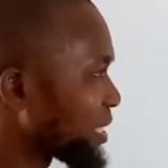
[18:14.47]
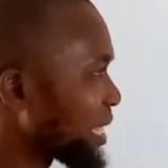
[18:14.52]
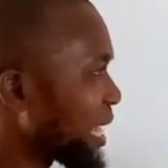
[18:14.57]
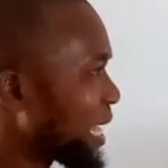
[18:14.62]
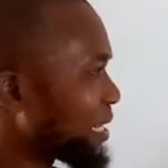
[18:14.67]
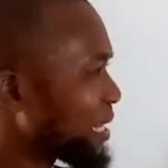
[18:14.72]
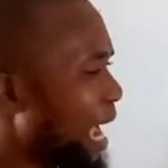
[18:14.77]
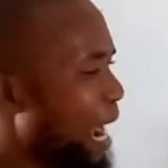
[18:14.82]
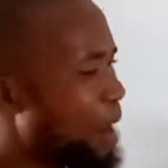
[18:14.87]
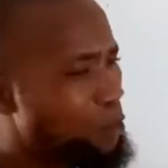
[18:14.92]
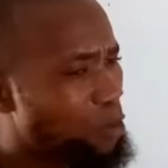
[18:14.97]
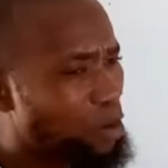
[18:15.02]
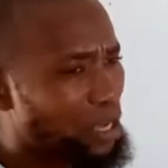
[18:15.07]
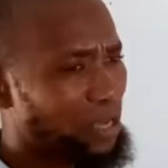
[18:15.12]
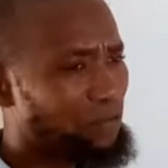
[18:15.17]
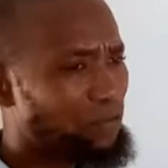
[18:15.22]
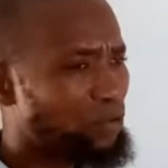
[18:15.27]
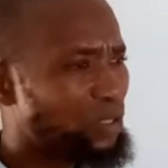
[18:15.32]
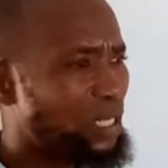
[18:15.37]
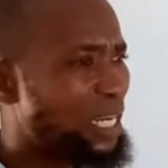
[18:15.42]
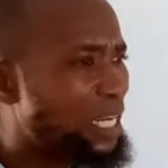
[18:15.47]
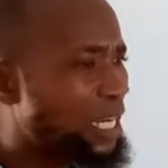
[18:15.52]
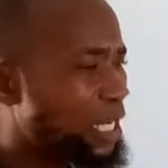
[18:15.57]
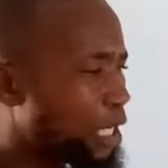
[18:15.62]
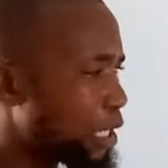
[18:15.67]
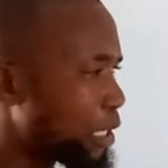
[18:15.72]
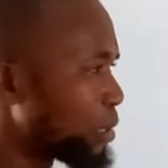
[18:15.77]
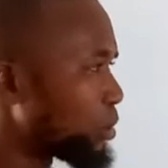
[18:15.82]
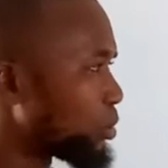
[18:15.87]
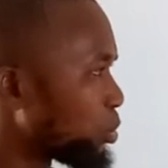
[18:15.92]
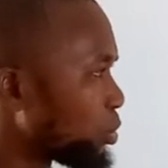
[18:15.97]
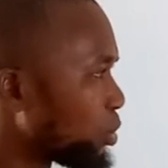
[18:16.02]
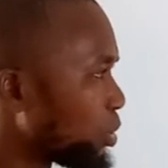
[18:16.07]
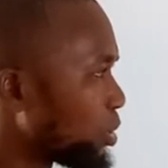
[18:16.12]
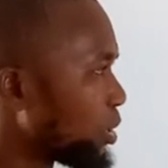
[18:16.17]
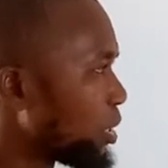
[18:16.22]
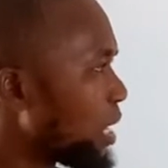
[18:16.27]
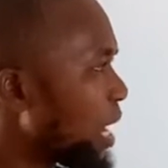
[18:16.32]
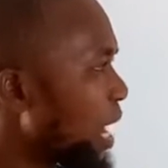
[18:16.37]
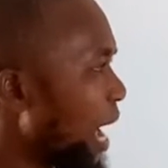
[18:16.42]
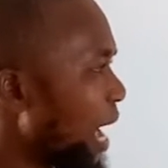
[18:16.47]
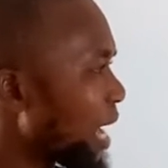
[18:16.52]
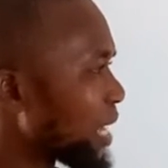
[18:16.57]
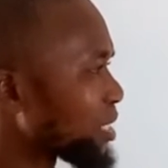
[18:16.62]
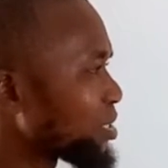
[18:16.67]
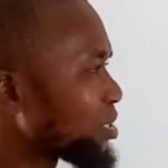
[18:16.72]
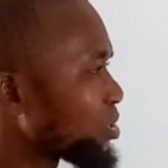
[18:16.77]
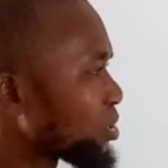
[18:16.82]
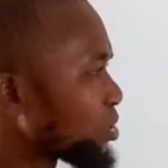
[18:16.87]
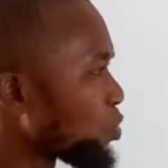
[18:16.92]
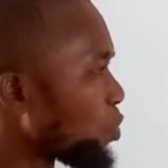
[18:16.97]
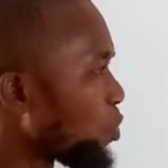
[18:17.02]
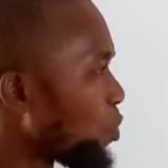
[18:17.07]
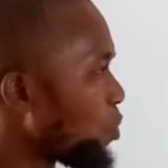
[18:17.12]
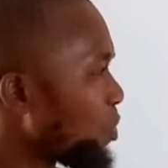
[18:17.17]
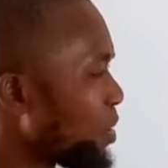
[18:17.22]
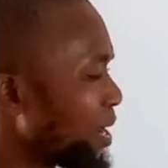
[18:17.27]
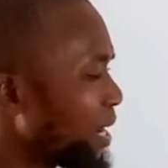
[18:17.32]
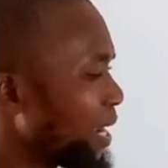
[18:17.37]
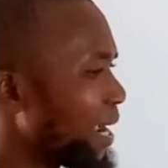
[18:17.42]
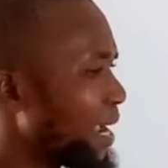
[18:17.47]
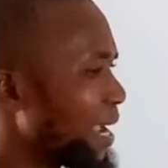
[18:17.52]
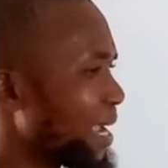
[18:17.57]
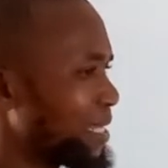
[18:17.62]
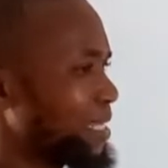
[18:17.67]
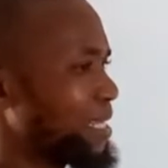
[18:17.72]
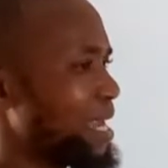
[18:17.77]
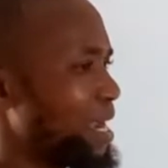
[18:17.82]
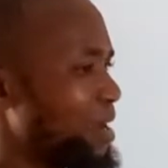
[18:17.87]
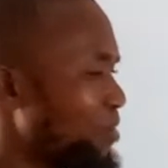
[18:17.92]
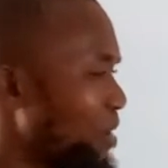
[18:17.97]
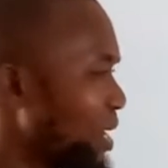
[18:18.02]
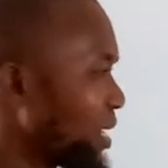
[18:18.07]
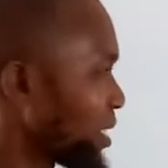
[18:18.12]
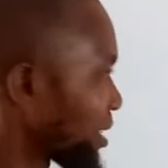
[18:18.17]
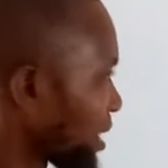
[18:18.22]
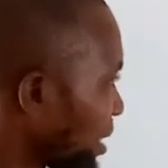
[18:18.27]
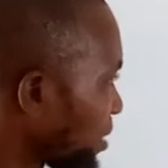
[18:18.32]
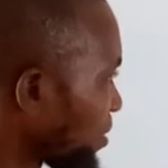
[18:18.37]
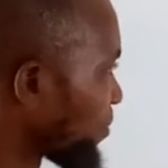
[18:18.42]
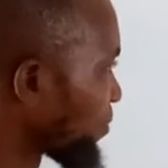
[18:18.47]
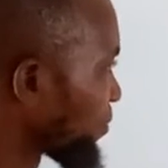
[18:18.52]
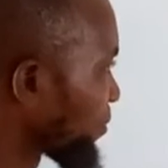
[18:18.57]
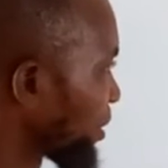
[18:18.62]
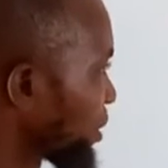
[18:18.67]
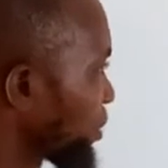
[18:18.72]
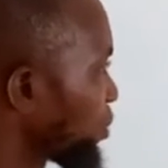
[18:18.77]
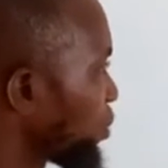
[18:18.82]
Now, are we given any clue as to getting angle at the circumference?